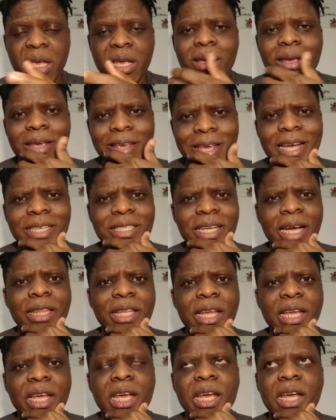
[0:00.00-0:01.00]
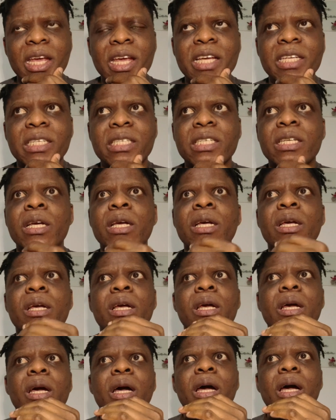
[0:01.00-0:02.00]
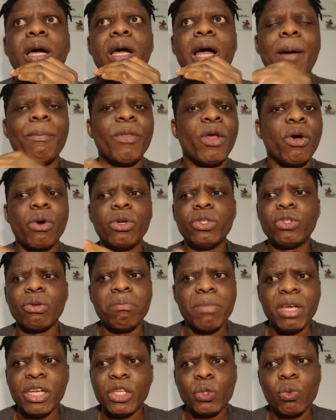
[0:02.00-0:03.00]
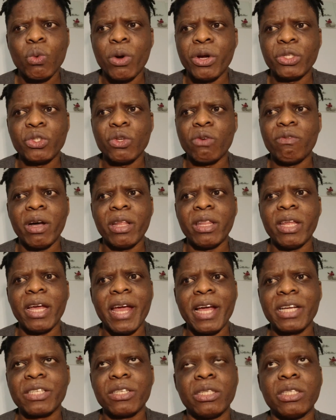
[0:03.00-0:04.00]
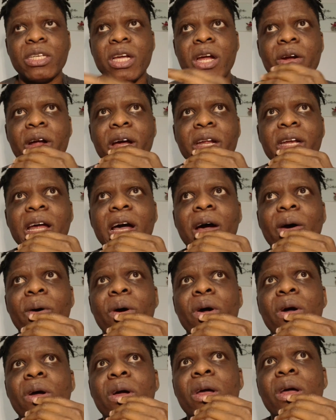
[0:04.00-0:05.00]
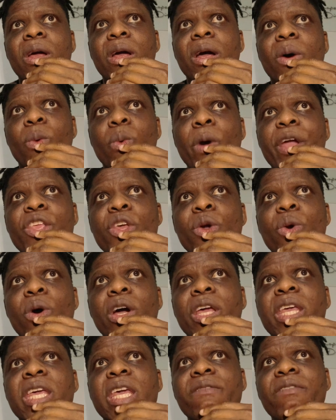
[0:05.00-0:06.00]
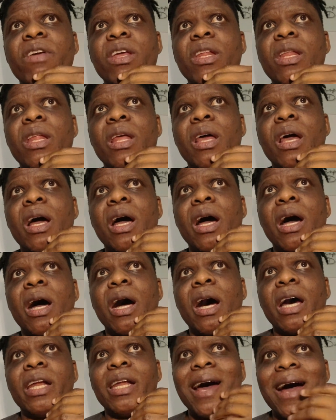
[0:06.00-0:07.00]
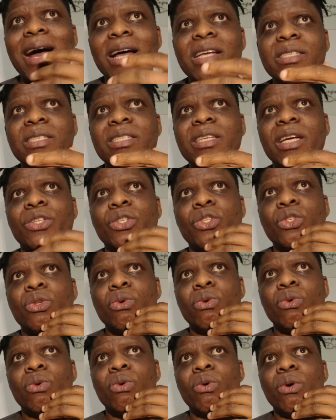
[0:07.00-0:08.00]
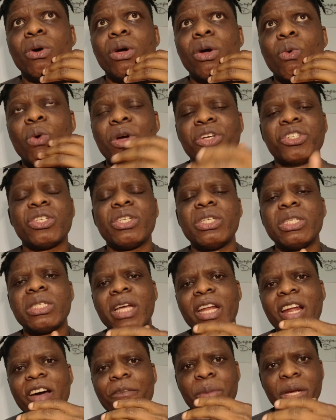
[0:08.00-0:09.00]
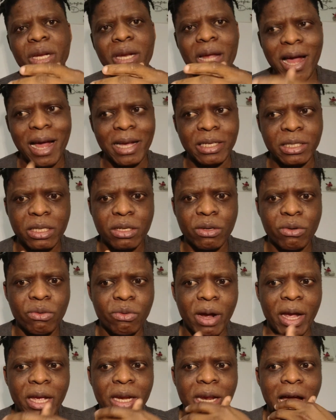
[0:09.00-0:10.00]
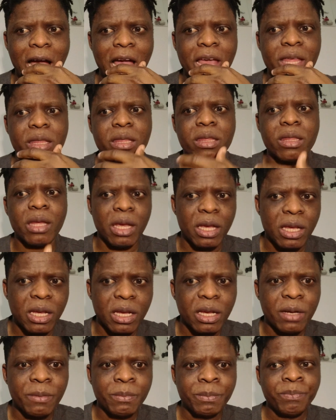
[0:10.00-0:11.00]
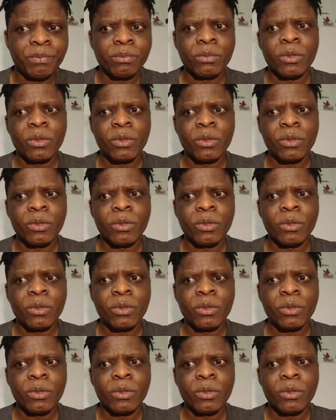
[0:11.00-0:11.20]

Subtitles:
me, yes, I think he is. I'm not going to mince words over there, etc. Now, when you are giving an answer to questions that have been asked, right, I think